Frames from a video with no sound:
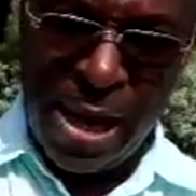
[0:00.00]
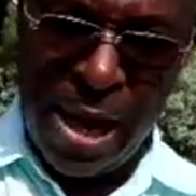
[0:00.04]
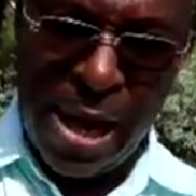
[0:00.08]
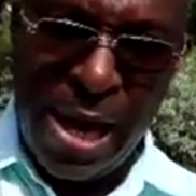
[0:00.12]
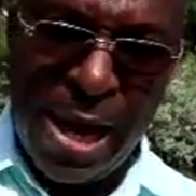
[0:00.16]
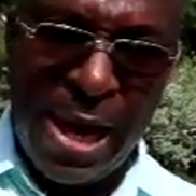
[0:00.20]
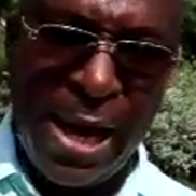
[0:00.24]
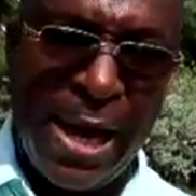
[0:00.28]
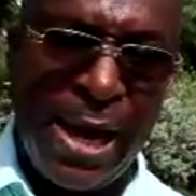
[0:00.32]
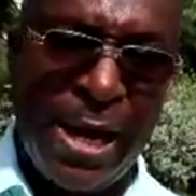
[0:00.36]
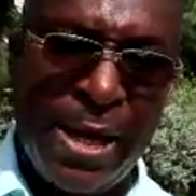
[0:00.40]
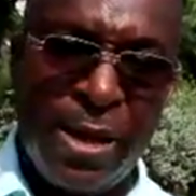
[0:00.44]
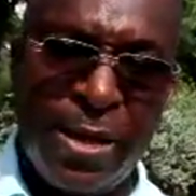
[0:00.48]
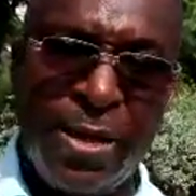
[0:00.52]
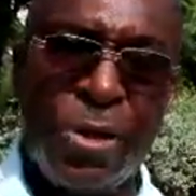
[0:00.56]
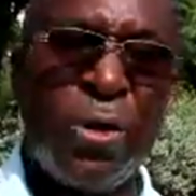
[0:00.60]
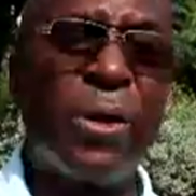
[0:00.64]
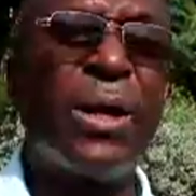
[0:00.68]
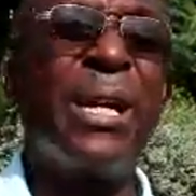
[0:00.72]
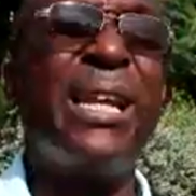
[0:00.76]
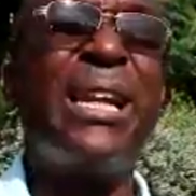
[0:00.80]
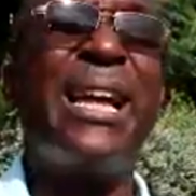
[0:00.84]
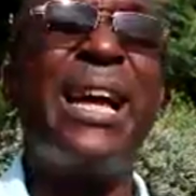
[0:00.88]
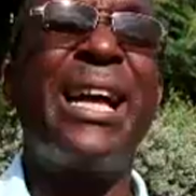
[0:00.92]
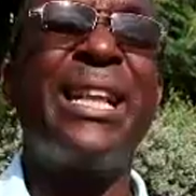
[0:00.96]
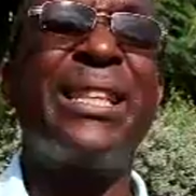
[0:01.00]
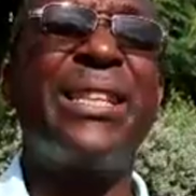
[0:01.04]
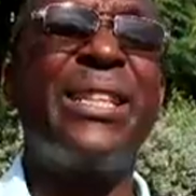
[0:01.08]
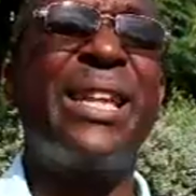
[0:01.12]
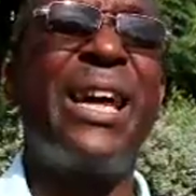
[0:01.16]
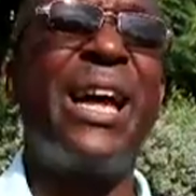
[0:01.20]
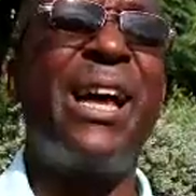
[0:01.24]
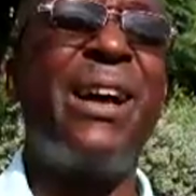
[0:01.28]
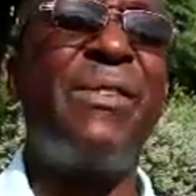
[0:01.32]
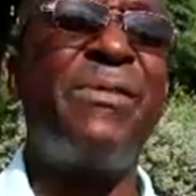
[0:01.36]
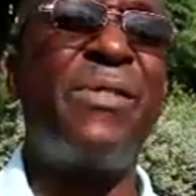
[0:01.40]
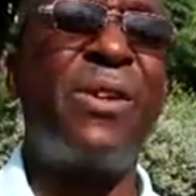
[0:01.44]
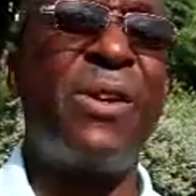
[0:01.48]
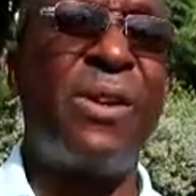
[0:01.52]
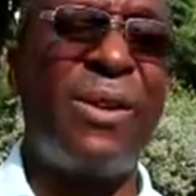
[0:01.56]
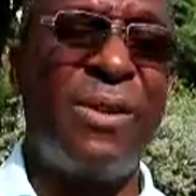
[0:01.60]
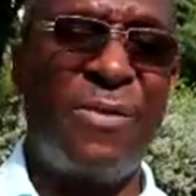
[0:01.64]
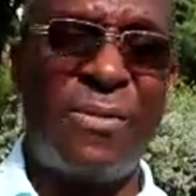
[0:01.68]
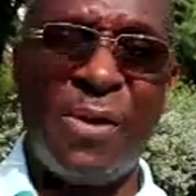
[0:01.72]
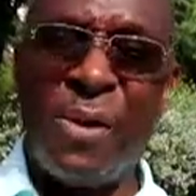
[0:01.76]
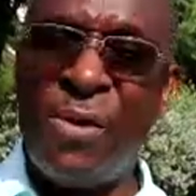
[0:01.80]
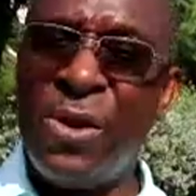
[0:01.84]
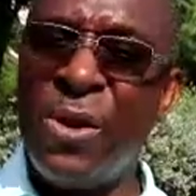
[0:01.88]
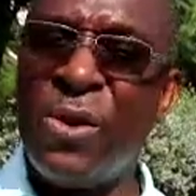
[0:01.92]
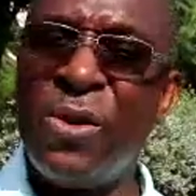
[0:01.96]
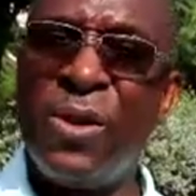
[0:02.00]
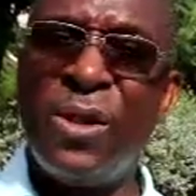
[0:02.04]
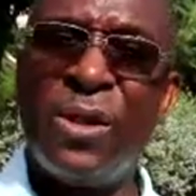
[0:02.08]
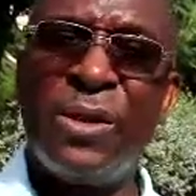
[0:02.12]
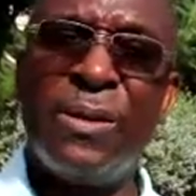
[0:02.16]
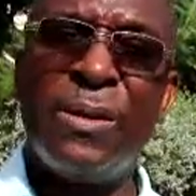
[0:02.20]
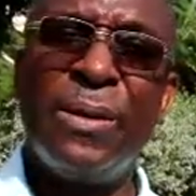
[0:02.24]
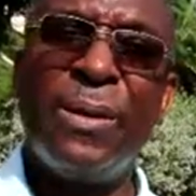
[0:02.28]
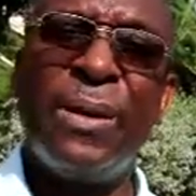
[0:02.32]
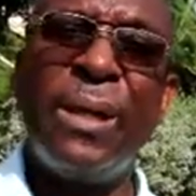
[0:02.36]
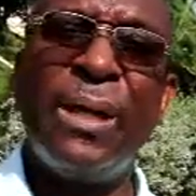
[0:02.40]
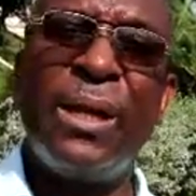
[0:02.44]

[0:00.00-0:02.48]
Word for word: and looking at you have a very good